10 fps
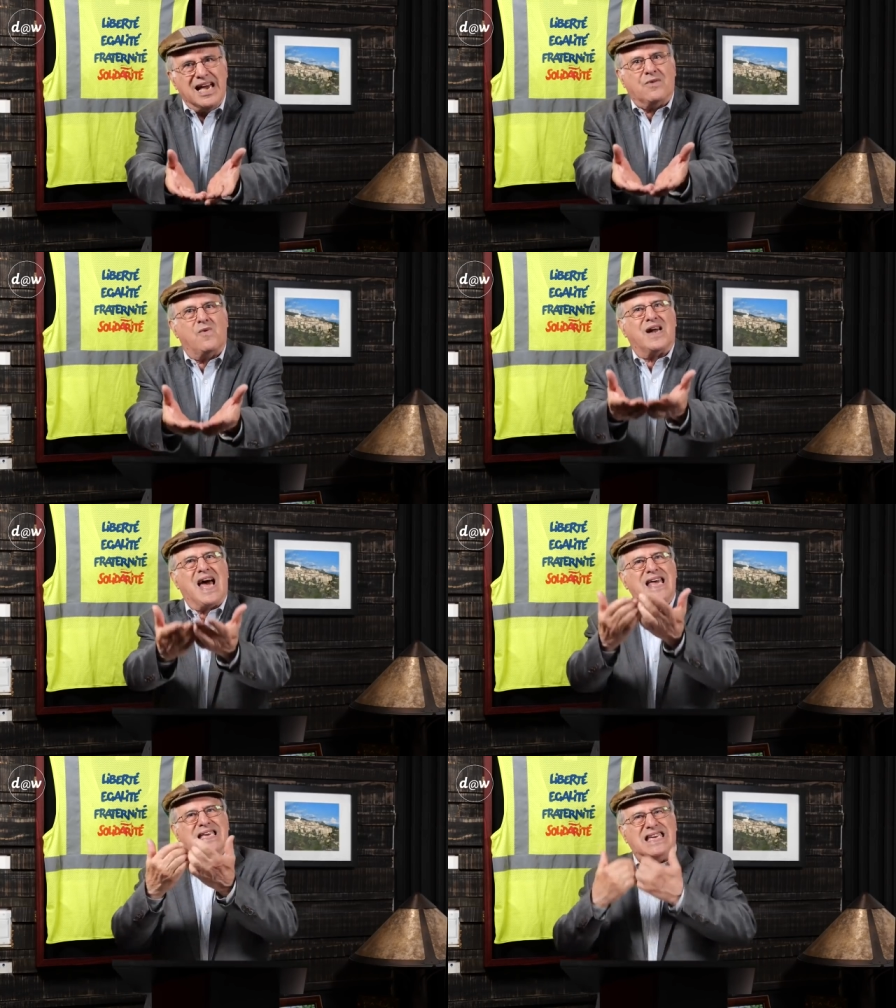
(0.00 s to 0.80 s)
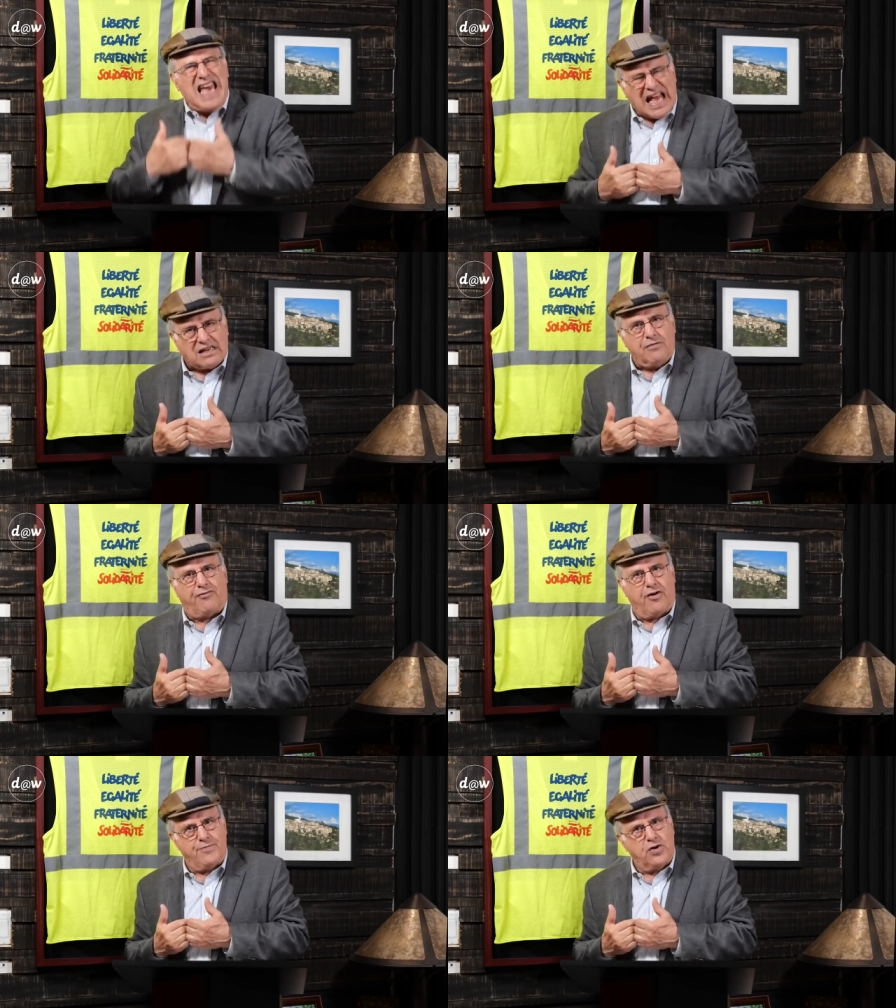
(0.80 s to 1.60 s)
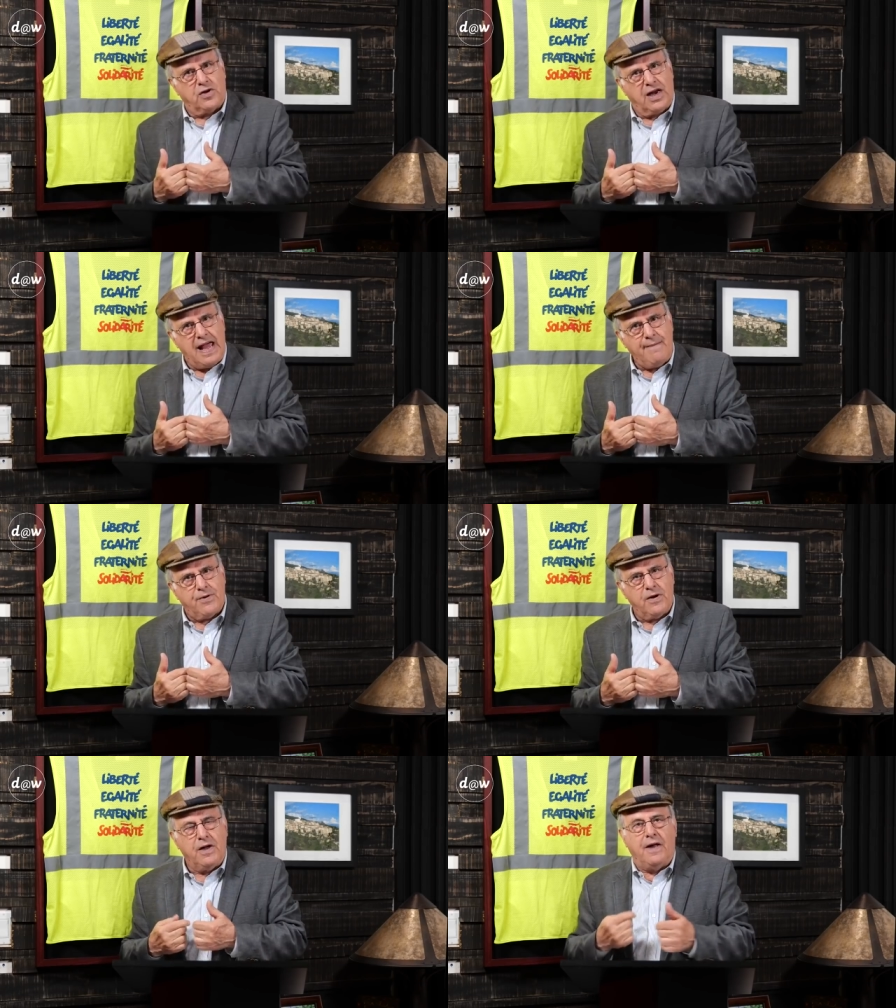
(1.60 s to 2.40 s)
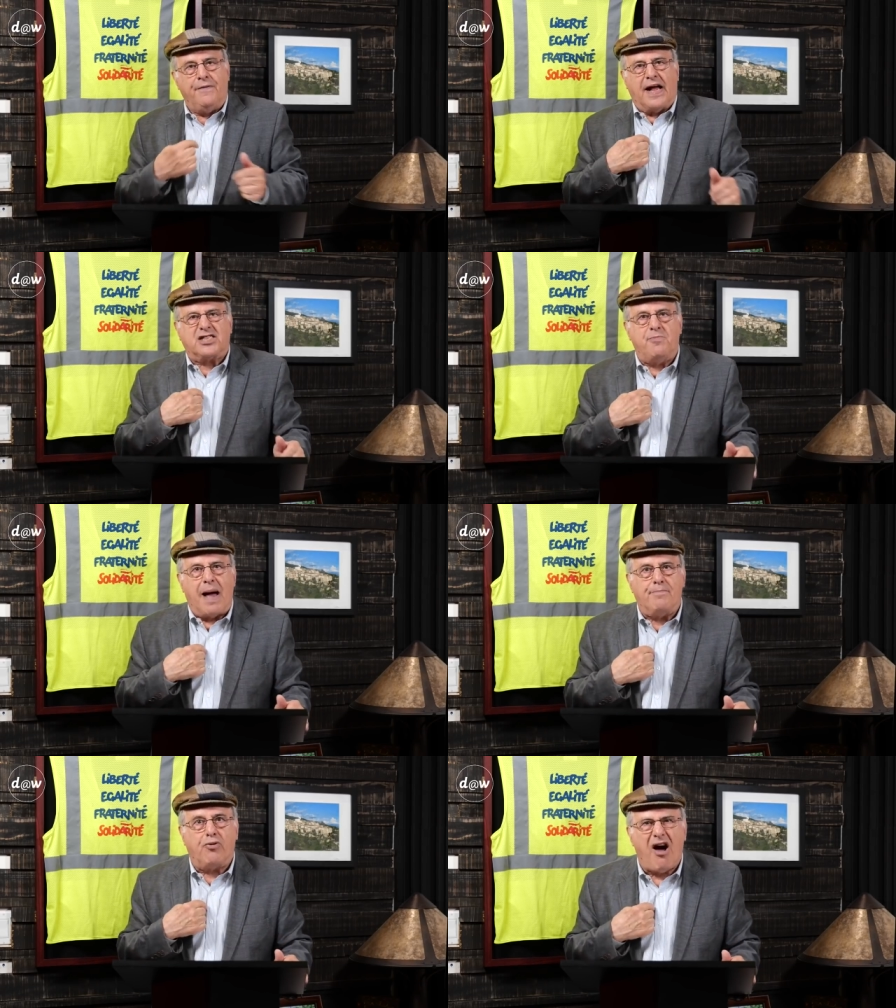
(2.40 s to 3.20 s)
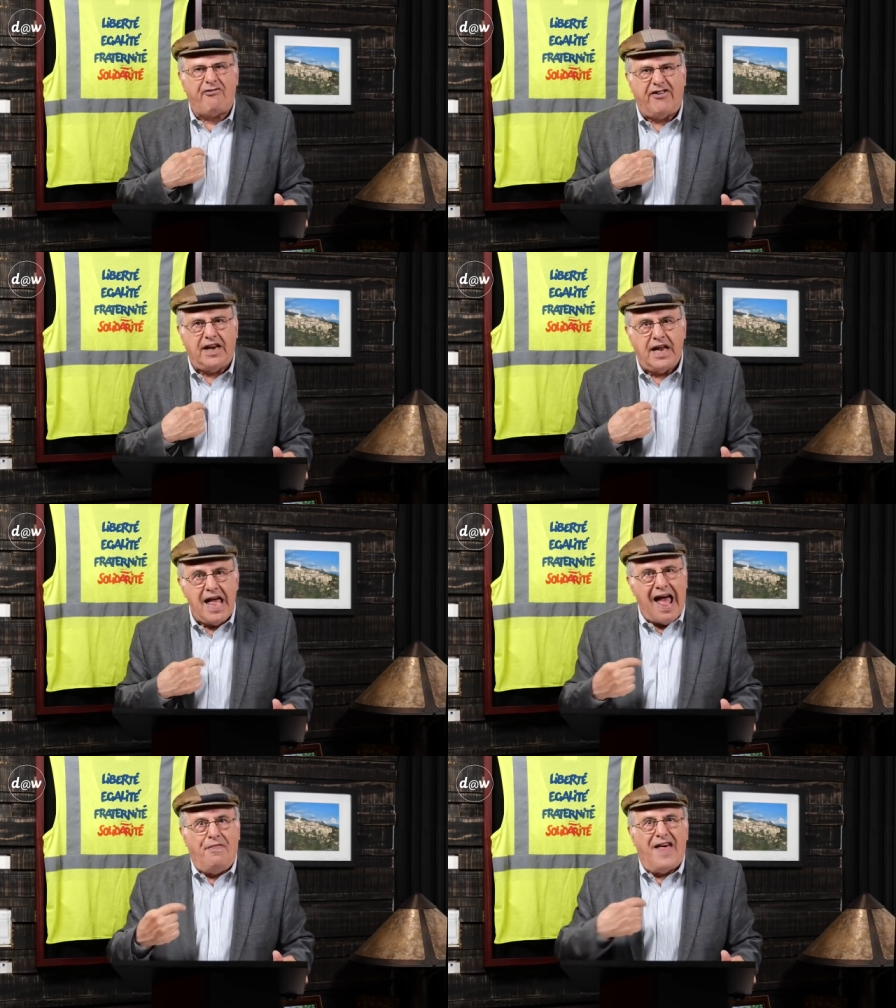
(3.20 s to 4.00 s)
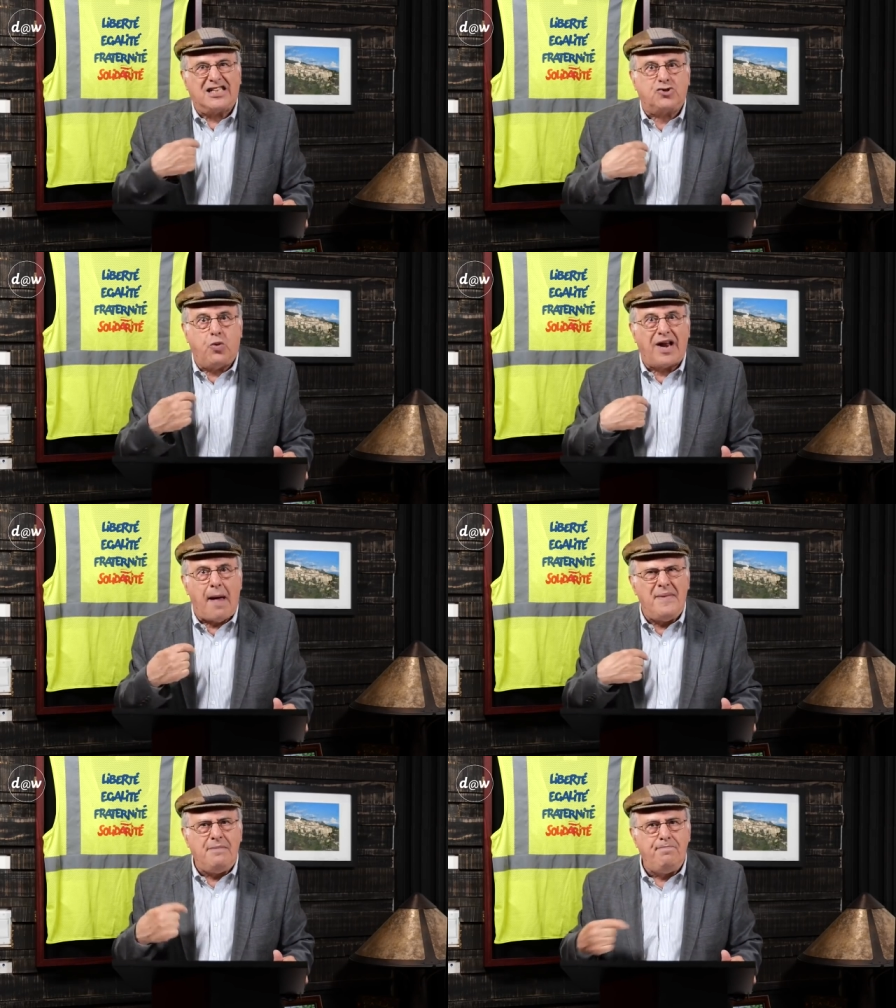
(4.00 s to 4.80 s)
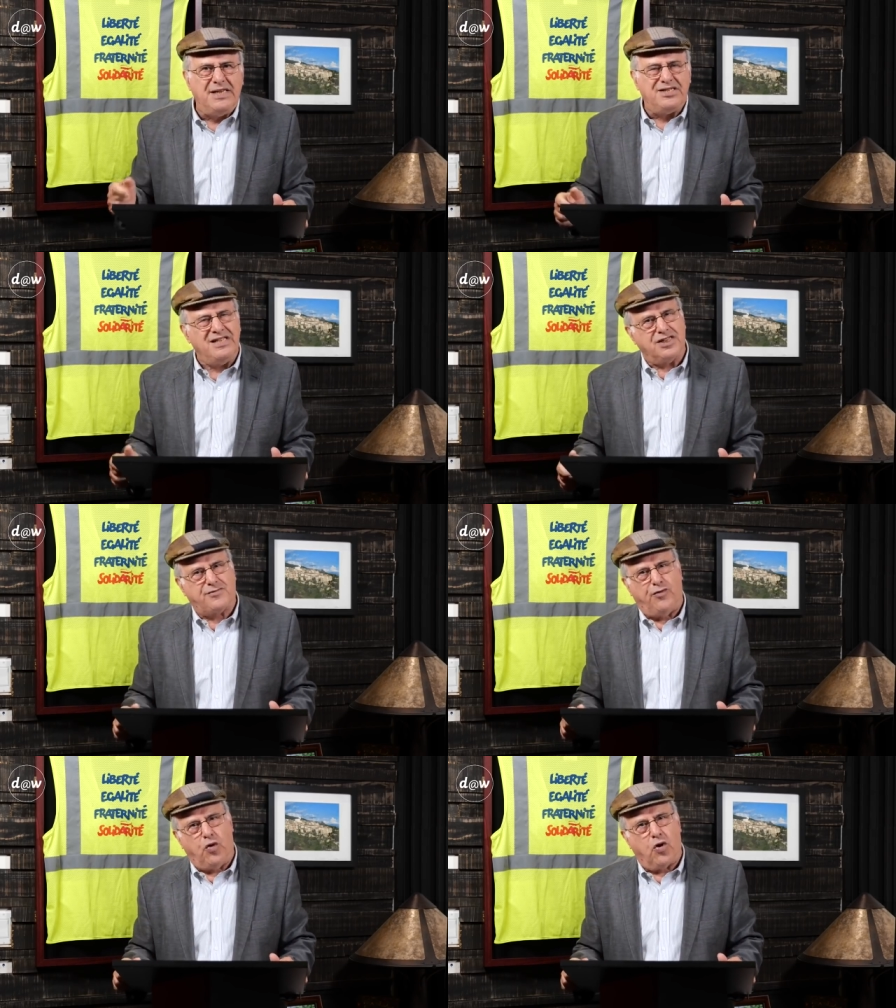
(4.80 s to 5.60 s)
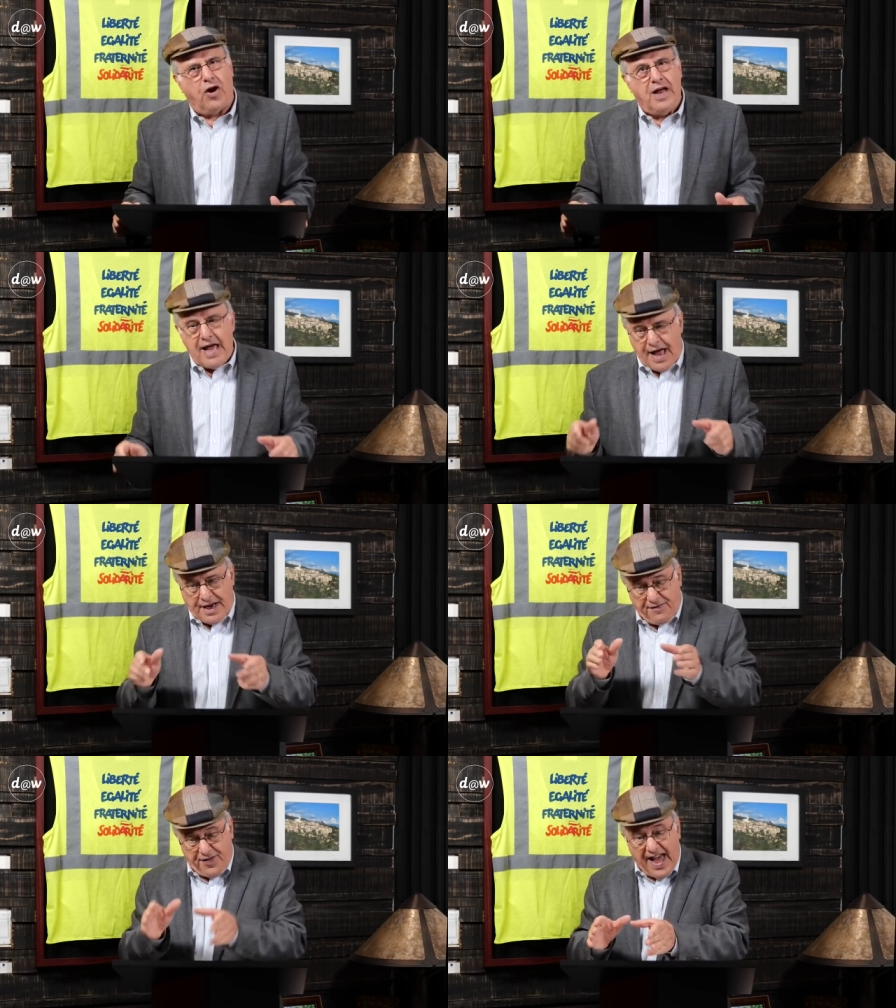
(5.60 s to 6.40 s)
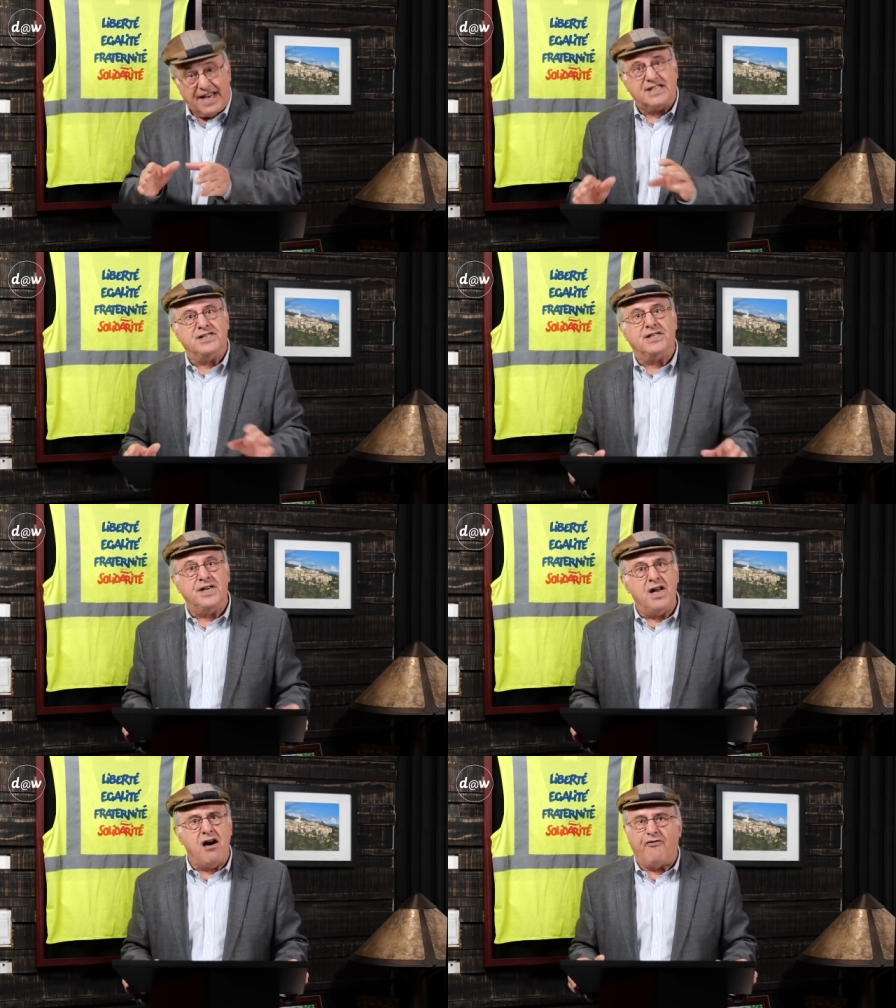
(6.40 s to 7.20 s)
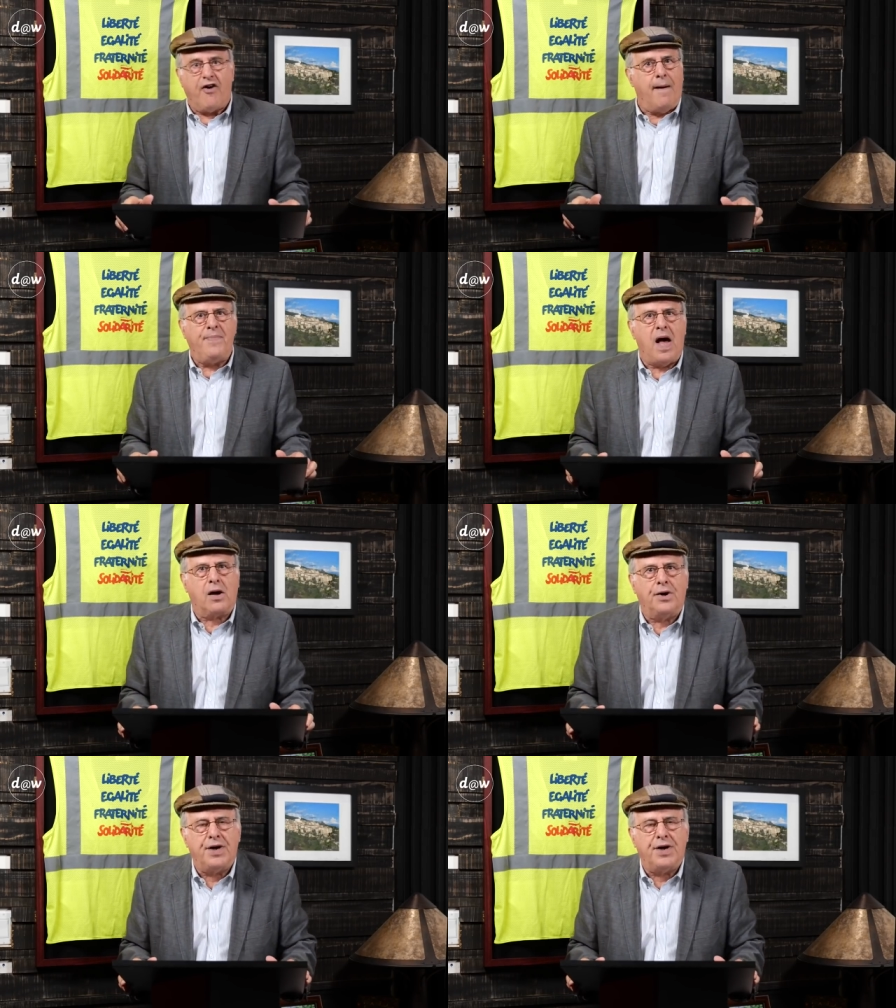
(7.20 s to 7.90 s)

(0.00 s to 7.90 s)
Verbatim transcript: and what I get from your labor, that's my profit. And that's what I'm in business for. And if that isn't enough, I'm not